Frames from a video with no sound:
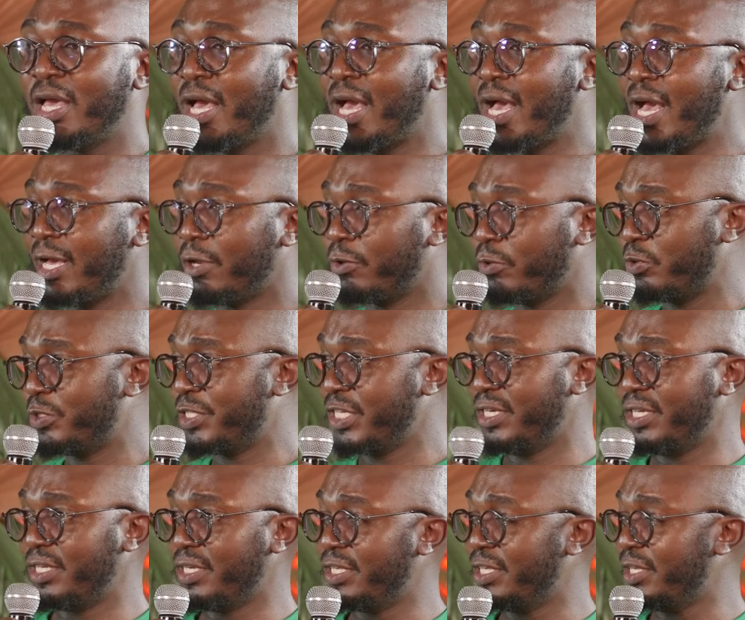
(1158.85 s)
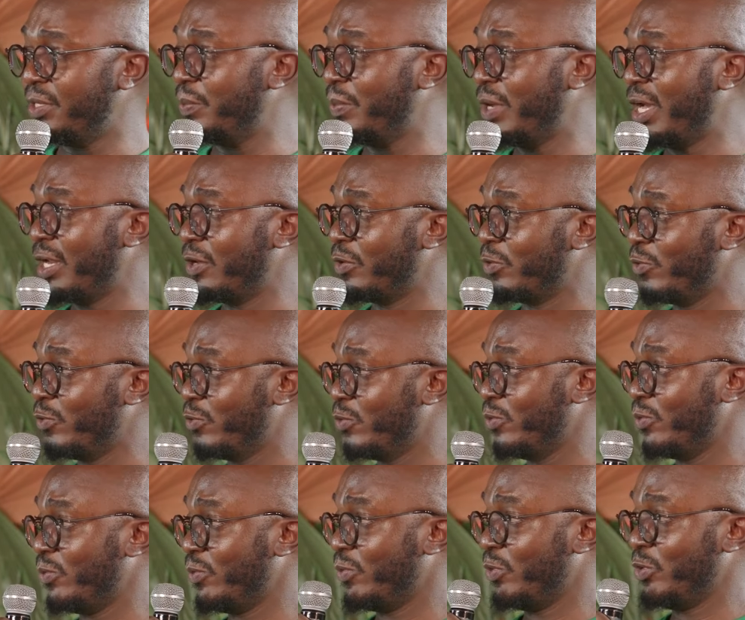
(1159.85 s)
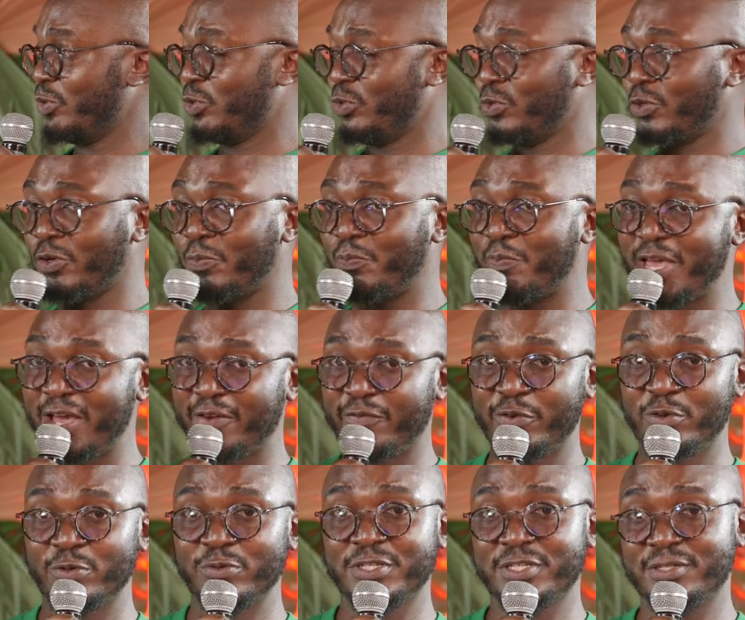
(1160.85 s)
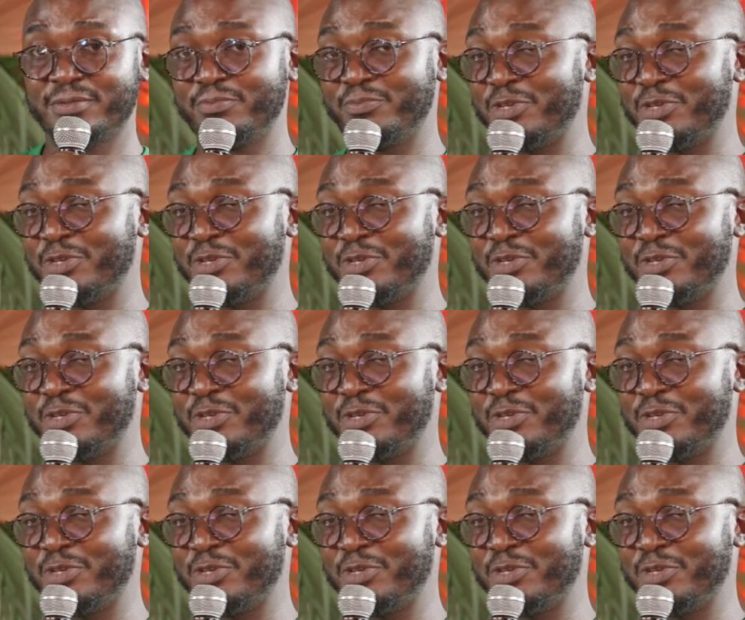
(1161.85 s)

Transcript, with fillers: are rooted in him and who do not bear fruit.